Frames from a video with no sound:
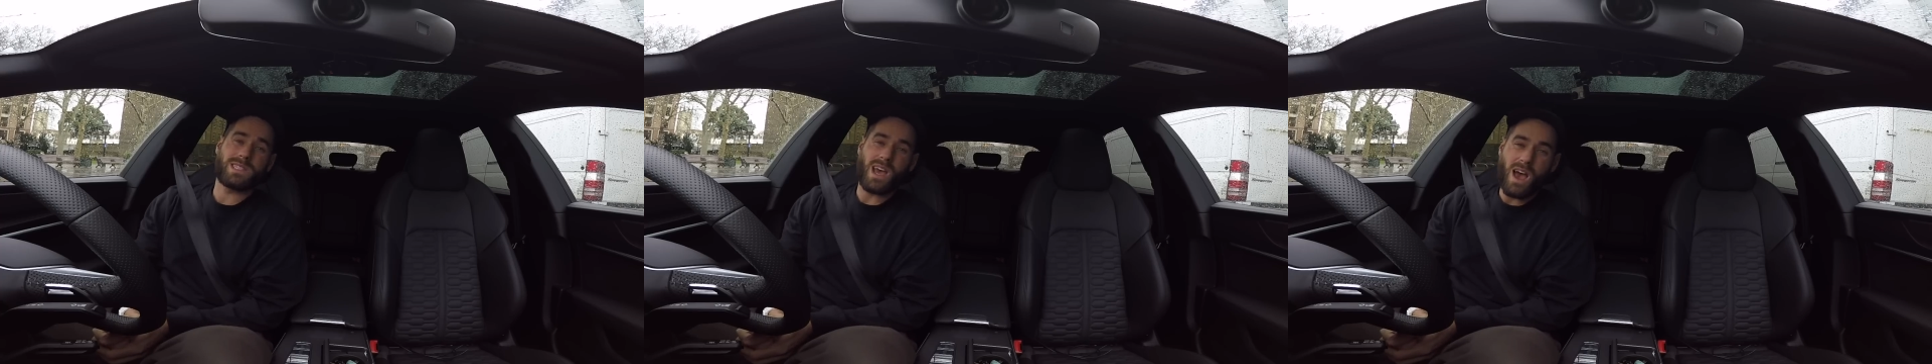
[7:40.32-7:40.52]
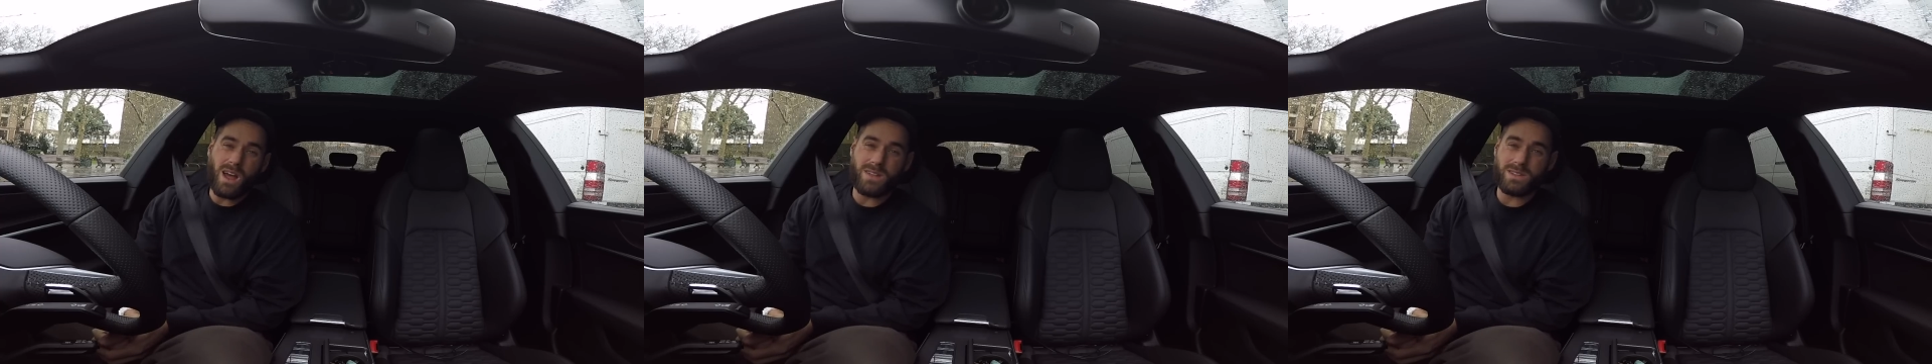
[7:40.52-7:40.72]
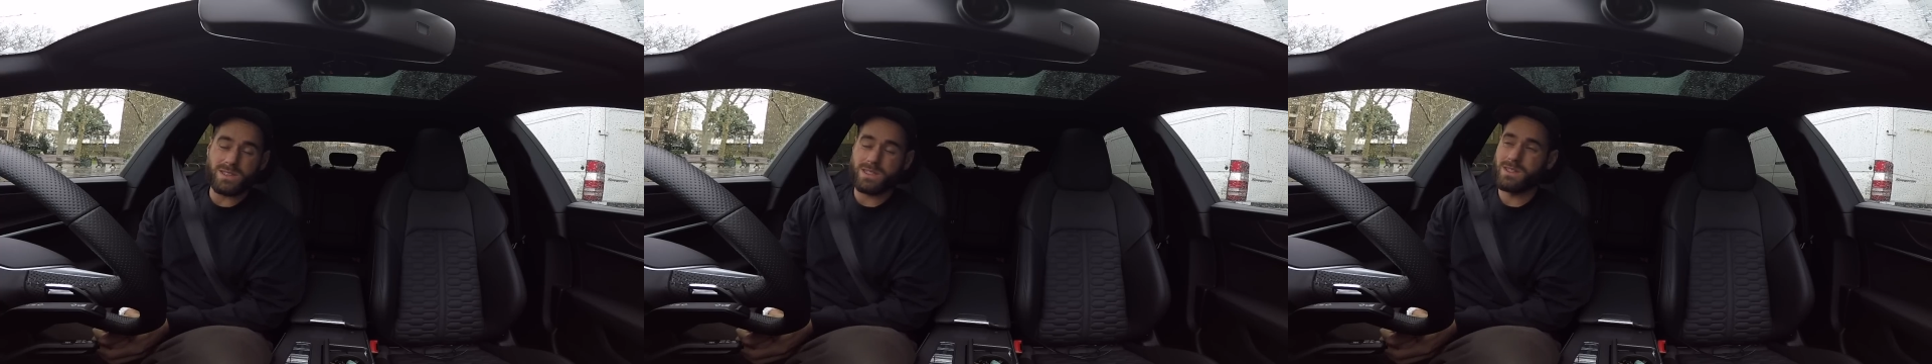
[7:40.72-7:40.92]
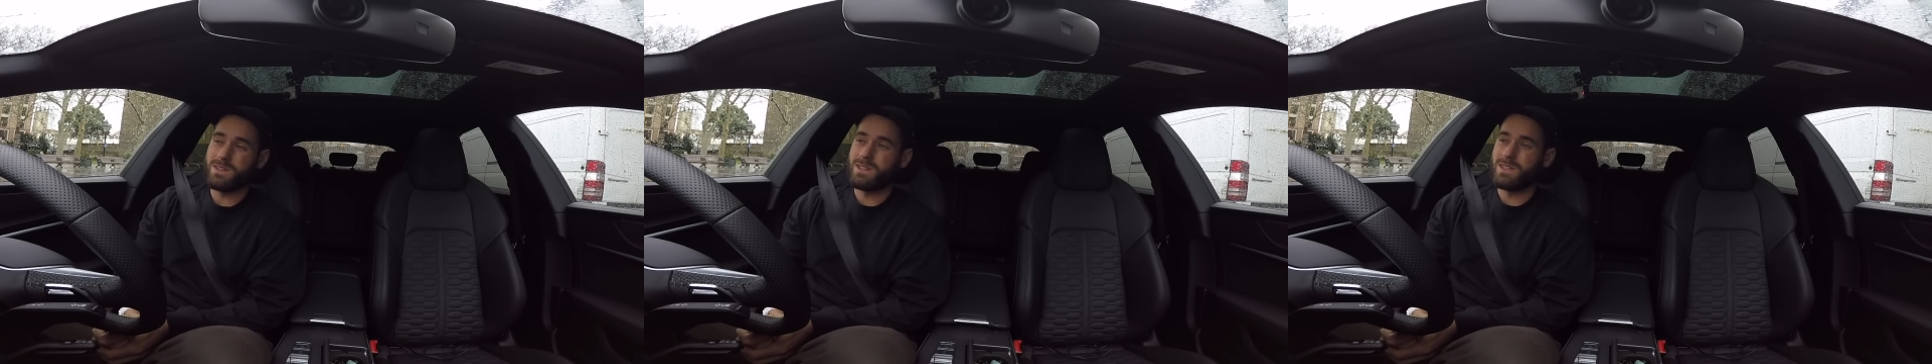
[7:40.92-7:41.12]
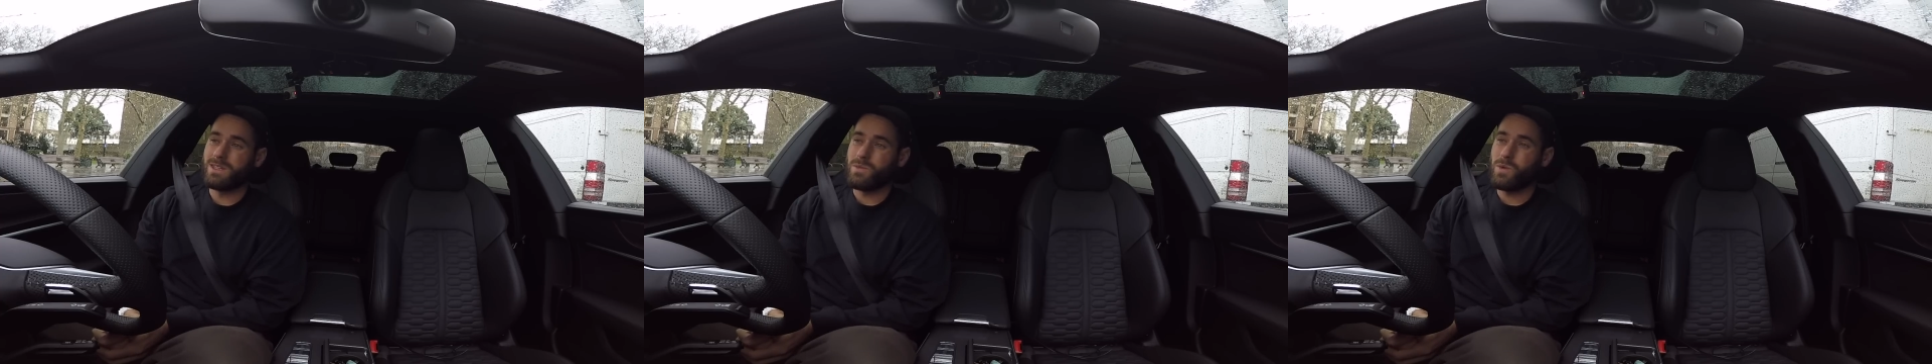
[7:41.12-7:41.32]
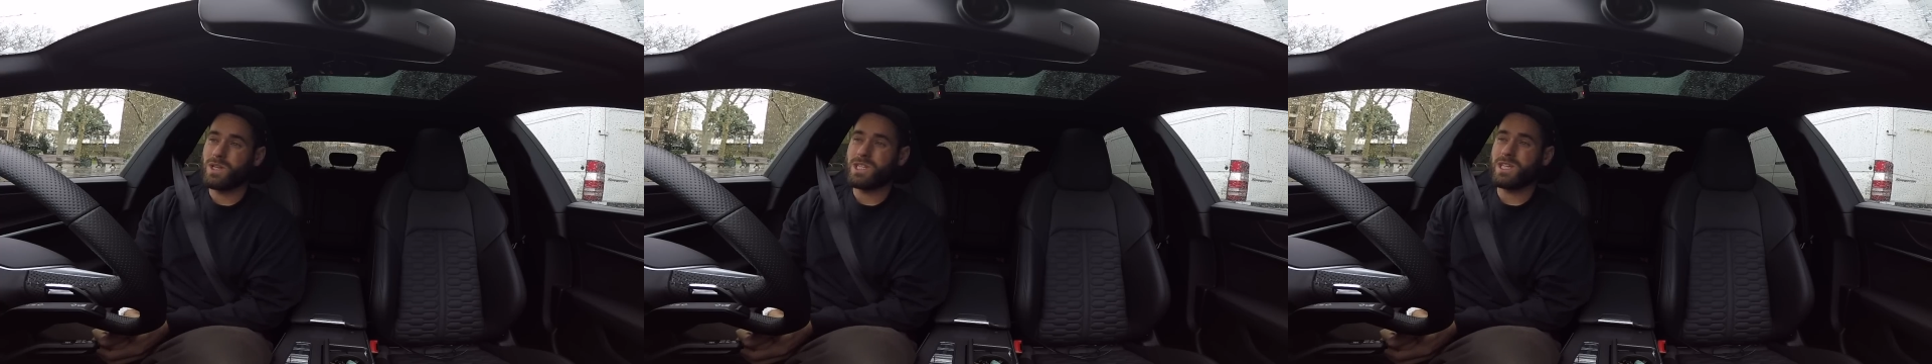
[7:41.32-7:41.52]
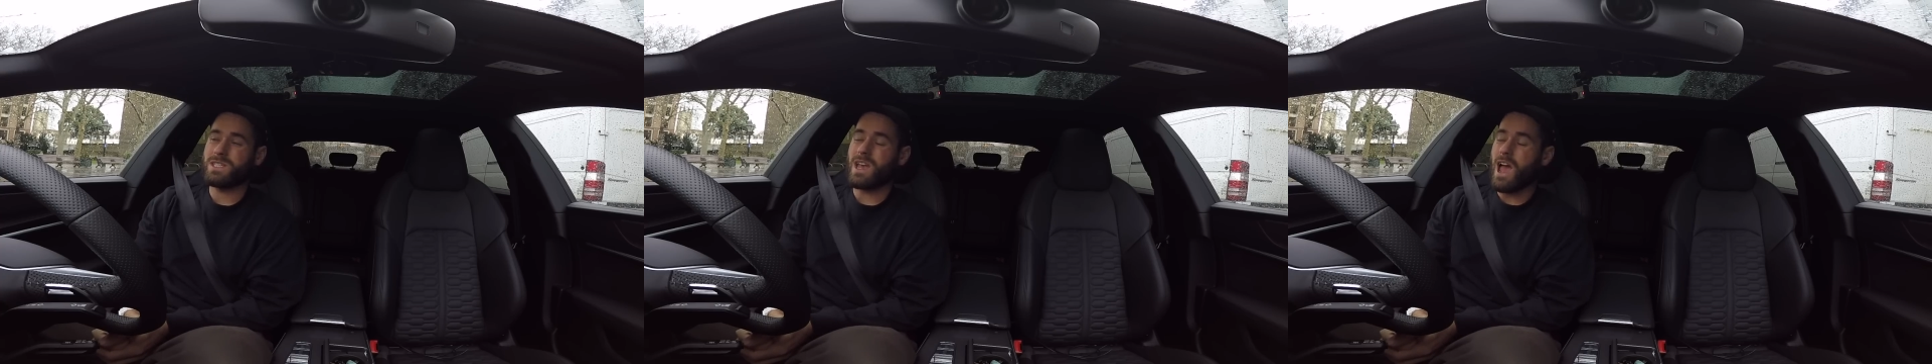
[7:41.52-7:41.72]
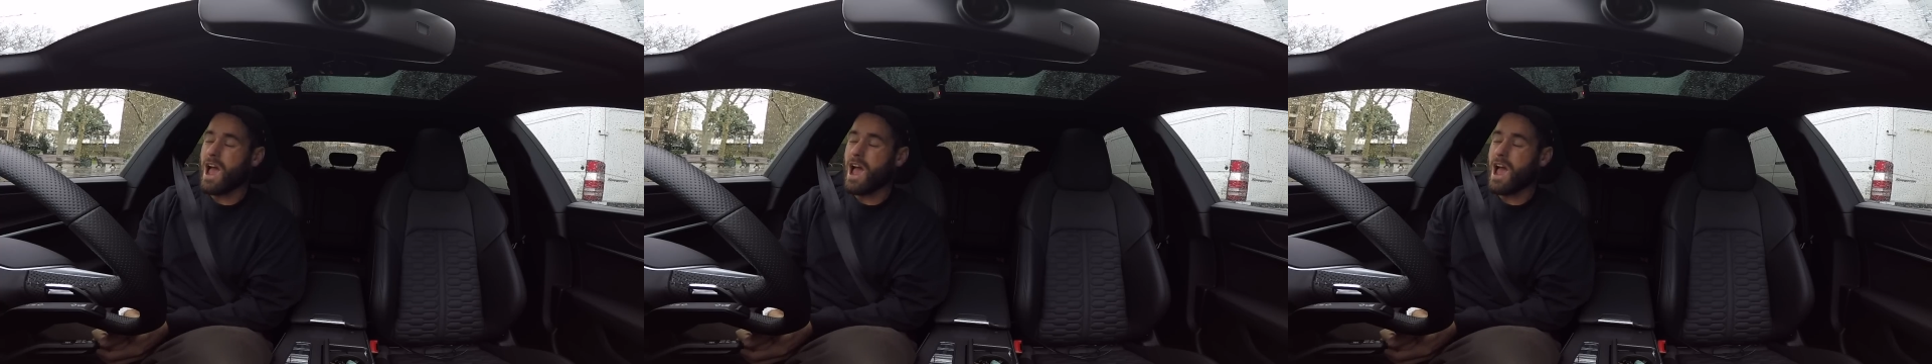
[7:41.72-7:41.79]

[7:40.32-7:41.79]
tons, which is